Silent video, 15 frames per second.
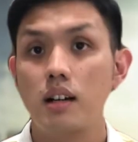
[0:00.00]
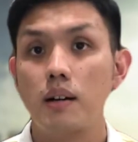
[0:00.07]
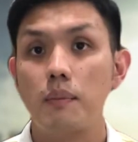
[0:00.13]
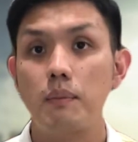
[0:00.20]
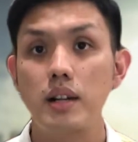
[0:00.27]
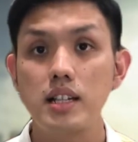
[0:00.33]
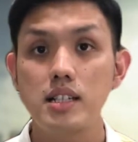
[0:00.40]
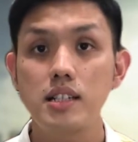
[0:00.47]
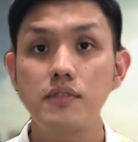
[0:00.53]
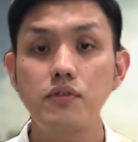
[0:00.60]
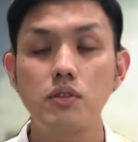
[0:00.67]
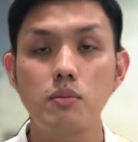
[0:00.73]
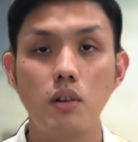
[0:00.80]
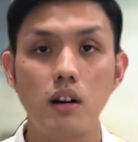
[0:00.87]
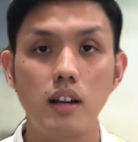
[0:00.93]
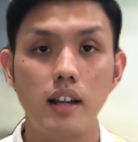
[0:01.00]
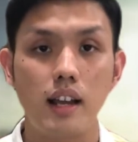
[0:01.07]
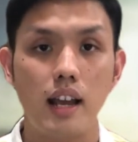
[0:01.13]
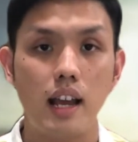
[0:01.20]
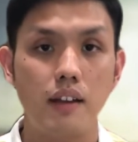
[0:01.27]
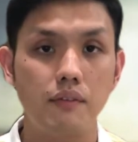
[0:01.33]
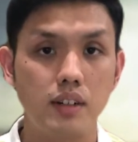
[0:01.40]
Malaysian football
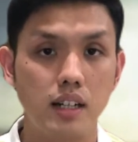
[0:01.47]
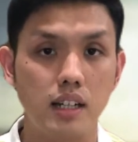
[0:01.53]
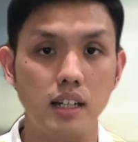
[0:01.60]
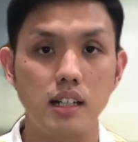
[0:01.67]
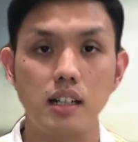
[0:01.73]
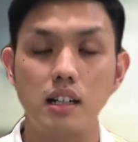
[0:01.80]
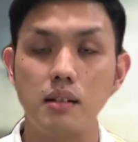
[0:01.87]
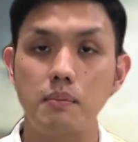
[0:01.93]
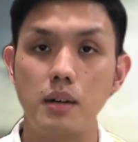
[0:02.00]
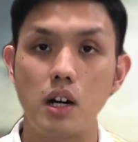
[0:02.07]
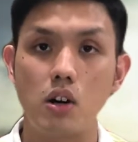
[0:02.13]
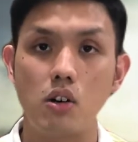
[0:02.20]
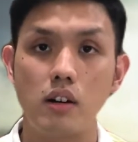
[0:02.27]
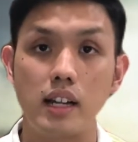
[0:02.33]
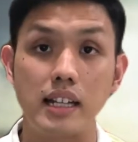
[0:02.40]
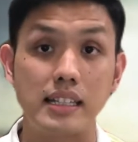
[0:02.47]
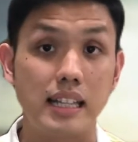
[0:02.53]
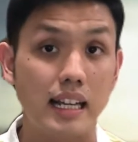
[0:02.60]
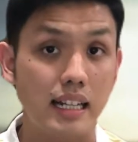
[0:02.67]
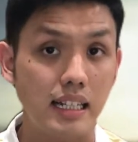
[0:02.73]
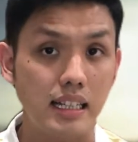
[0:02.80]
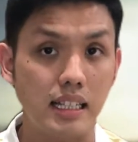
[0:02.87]
advocate about
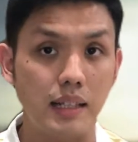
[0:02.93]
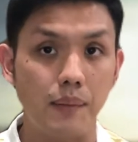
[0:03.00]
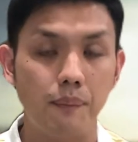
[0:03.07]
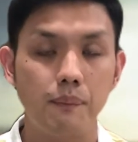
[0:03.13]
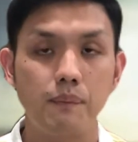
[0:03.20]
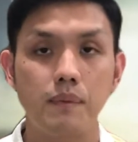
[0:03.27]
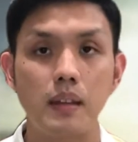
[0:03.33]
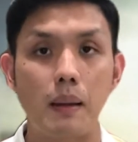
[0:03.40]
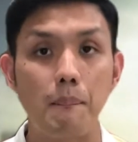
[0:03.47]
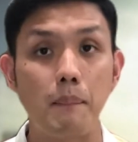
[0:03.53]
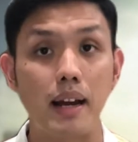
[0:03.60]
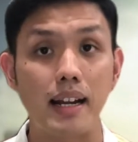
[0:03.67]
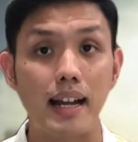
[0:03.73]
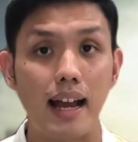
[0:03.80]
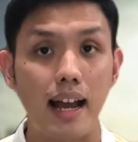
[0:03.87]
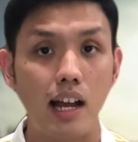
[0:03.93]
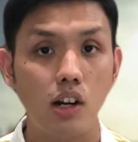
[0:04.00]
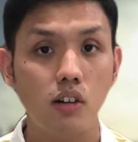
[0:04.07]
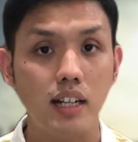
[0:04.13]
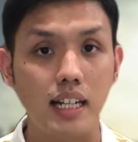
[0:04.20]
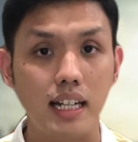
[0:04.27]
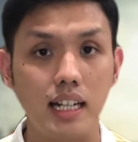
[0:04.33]
integrity, but
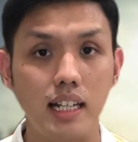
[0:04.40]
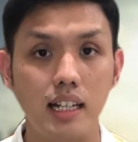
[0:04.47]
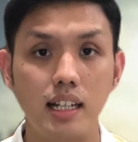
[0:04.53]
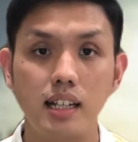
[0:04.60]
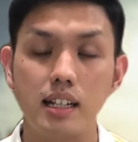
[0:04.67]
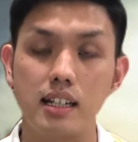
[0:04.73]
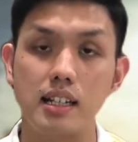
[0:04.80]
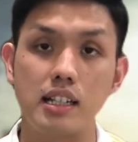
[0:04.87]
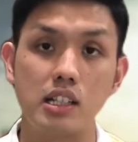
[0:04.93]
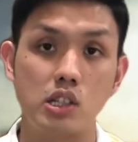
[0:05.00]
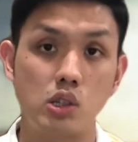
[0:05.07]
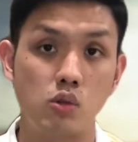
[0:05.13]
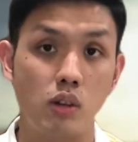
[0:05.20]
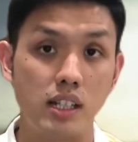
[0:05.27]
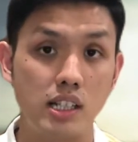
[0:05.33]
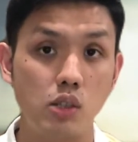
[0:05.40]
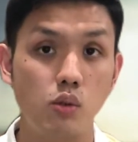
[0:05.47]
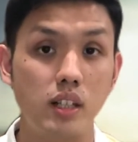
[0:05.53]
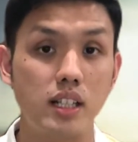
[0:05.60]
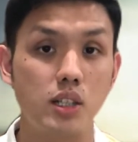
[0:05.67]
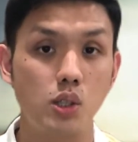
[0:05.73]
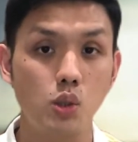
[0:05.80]
ironically in
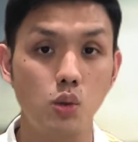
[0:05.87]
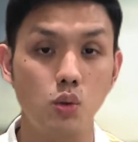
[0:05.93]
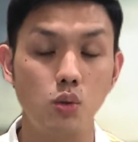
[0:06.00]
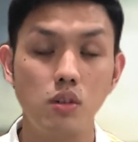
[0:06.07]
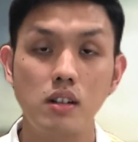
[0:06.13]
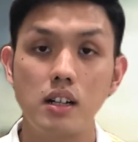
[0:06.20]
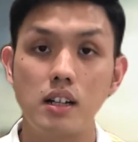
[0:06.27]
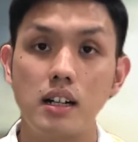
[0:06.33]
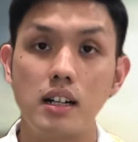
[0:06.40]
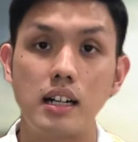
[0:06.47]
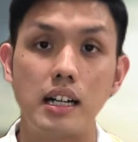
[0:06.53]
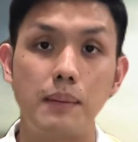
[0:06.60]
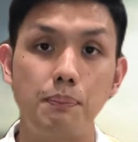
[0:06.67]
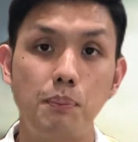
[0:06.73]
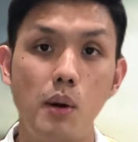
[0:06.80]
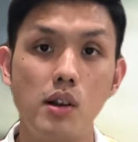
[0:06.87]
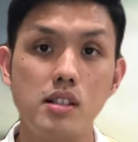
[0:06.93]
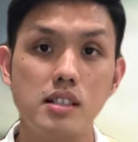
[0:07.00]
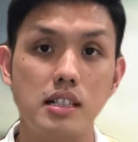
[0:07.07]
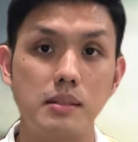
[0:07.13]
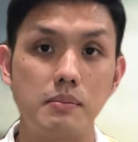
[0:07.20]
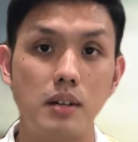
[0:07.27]
2022,
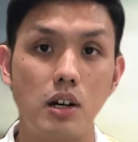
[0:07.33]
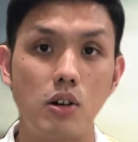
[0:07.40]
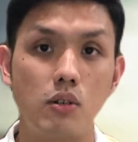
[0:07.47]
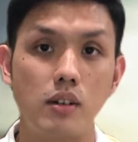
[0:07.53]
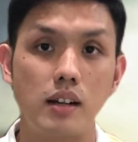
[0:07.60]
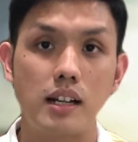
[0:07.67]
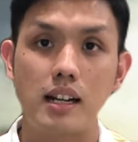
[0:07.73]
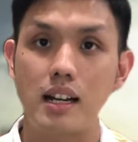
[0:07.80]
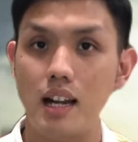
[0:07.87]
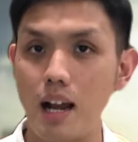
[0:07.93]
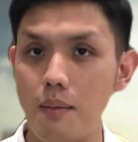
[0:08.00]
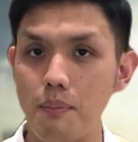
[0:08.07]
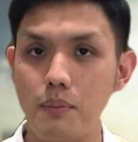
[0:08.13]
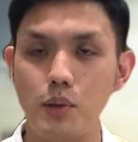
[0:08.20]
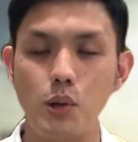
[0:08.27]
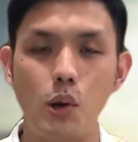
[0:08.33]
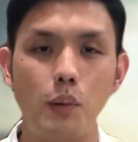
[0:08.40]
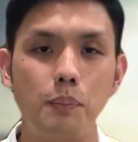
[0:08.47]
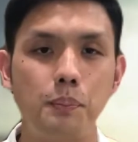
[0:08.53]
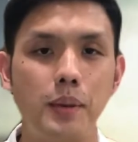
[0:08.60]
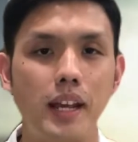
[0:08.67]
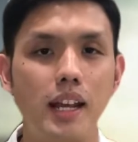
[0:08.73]
reports about club not
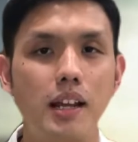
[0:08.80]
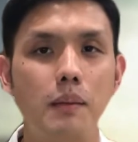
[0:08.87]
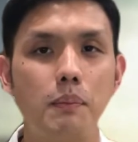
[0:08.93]
paying